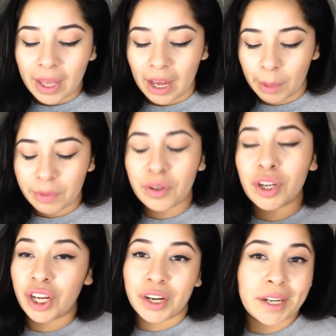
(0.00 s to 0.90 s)
if you're
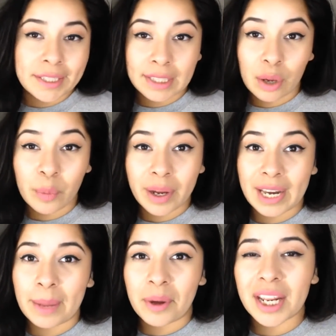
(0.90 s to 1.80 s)
curious on what
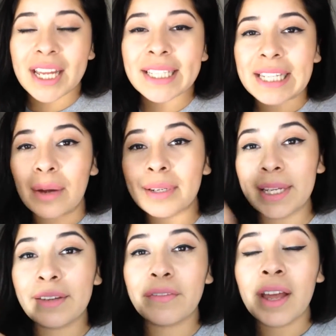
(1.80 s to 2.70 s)
Glambot is, I'll
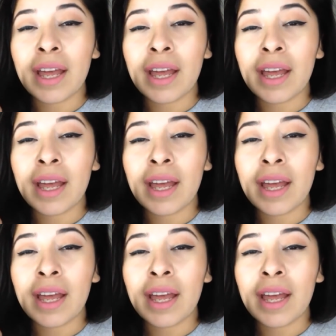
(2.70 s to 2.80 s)
leave